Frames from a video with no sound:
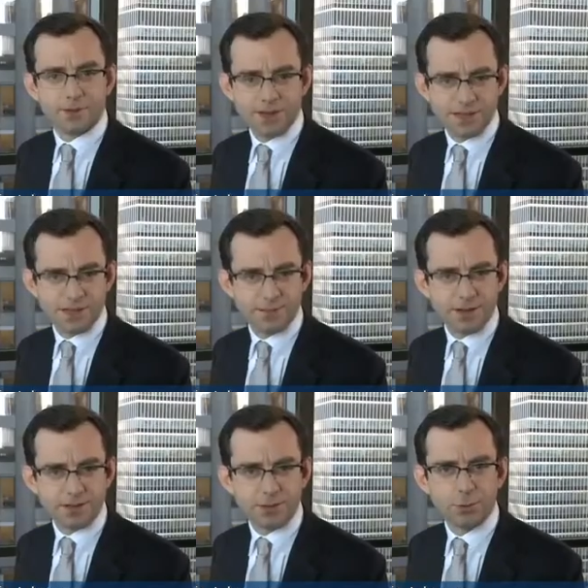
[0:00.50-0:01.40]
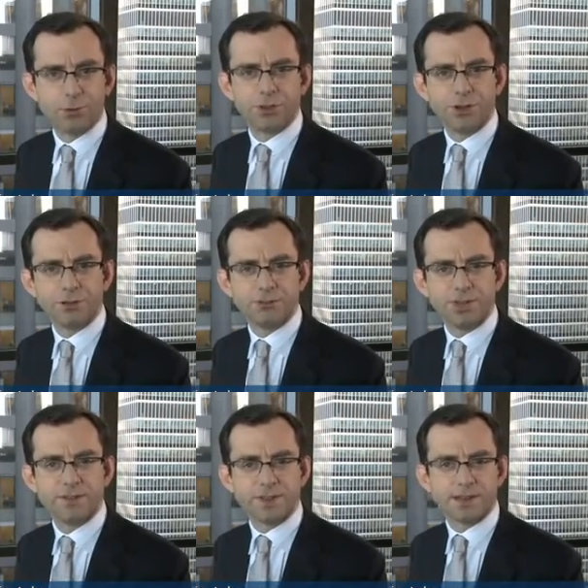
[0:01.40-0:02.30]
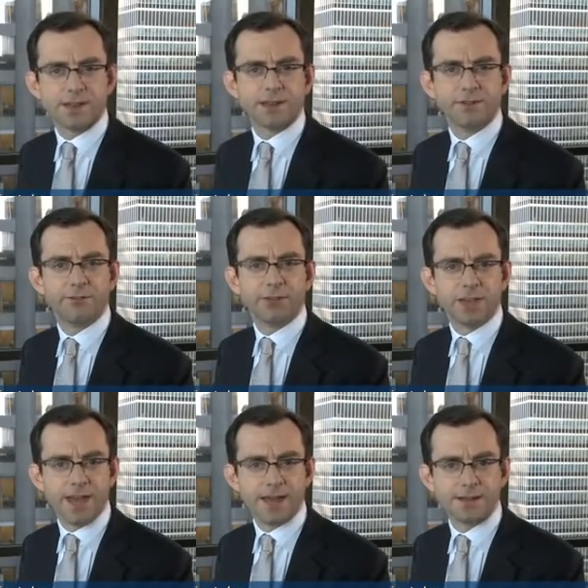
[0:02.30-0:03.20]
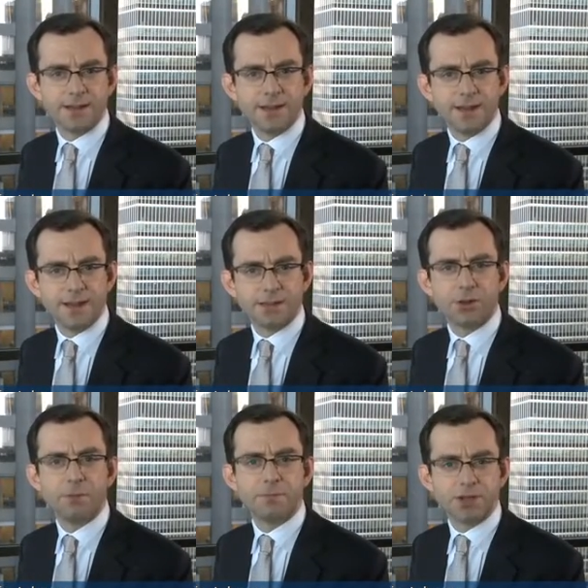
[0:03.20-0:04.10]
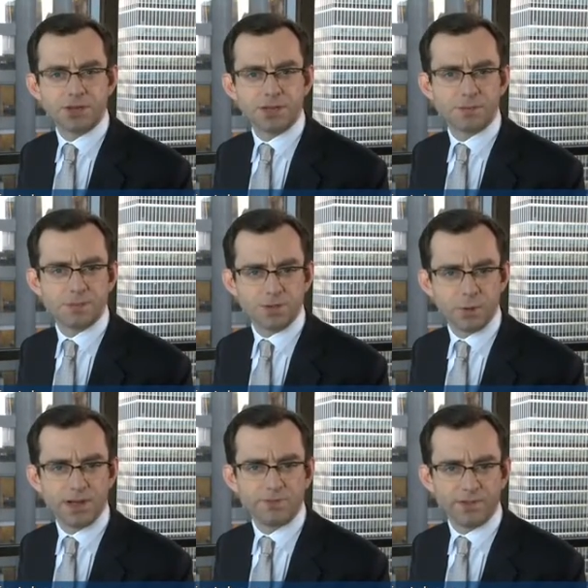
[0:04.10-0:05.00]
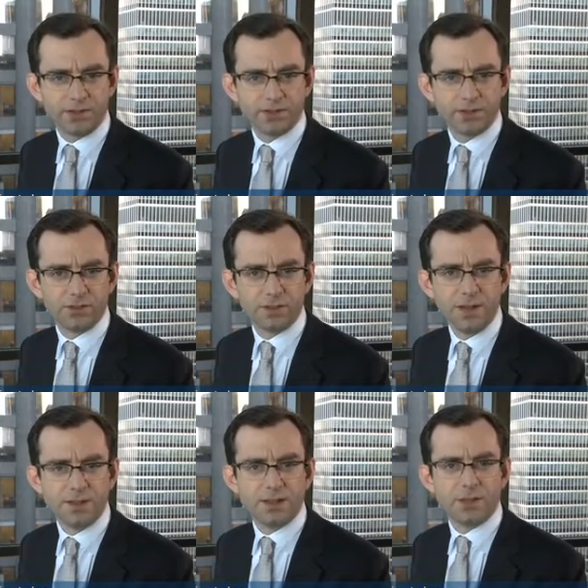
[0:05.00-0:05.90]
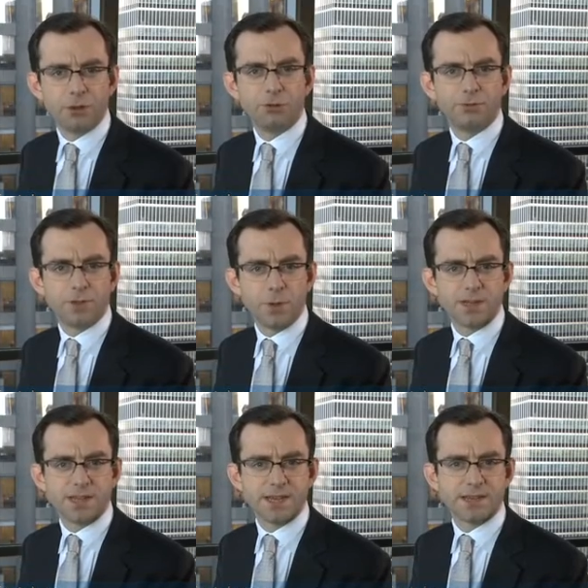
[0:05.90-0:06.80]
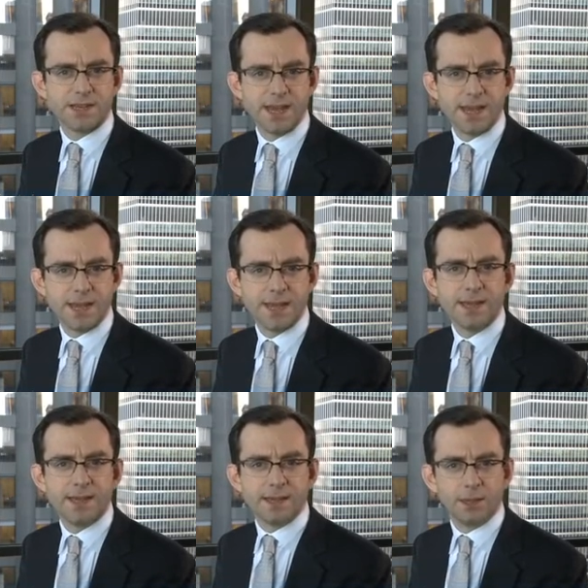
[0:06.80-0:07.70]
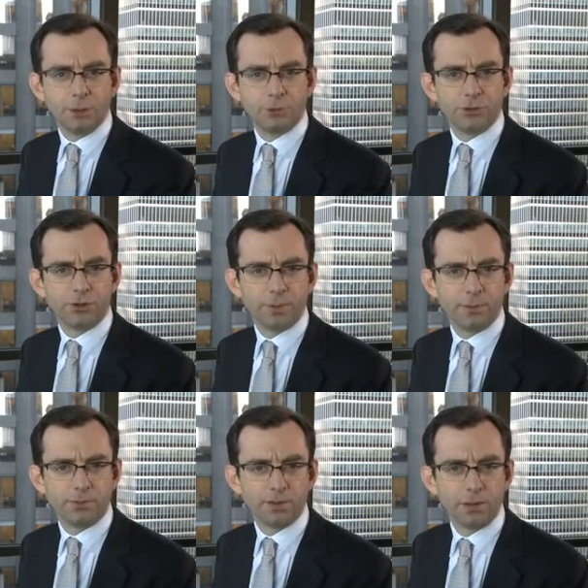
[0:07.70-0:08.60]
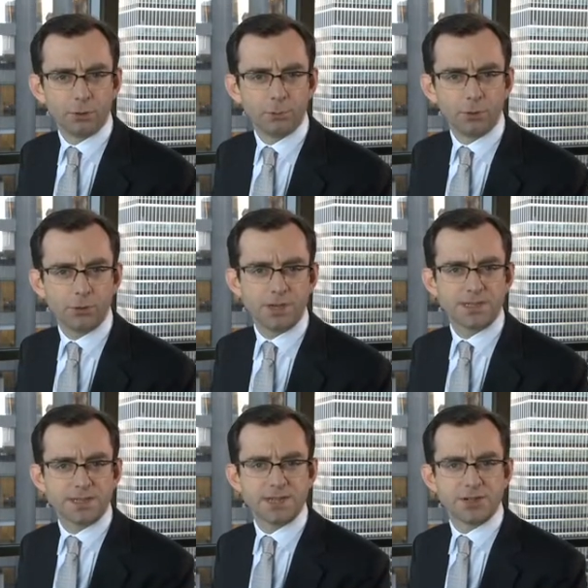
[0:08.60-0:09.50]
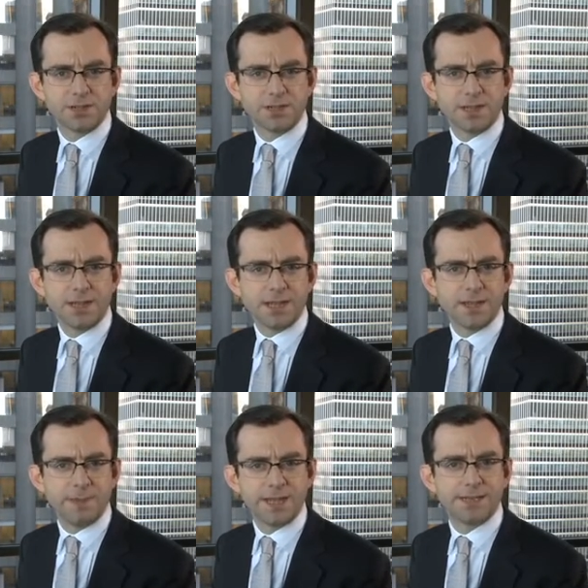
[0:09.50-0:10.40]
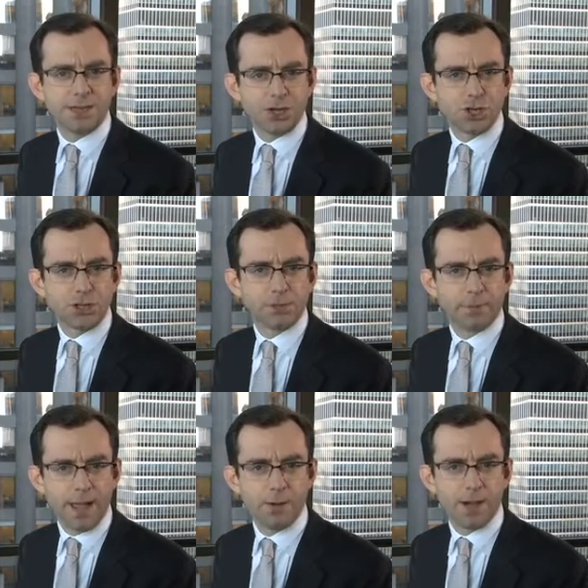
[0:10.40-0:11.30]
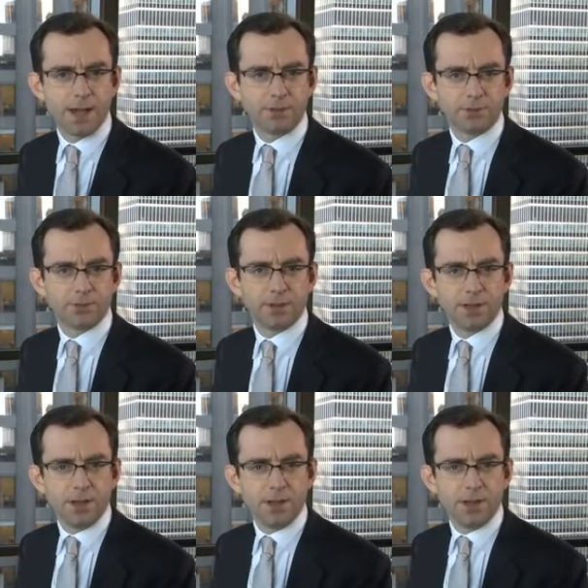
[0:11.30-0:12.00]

Gracia Martore, the new chief executive of Gannett, is on a mission to persuade investors that the owner of USA Today, local newspapers and local broadcast stations can be a digital powerhouse.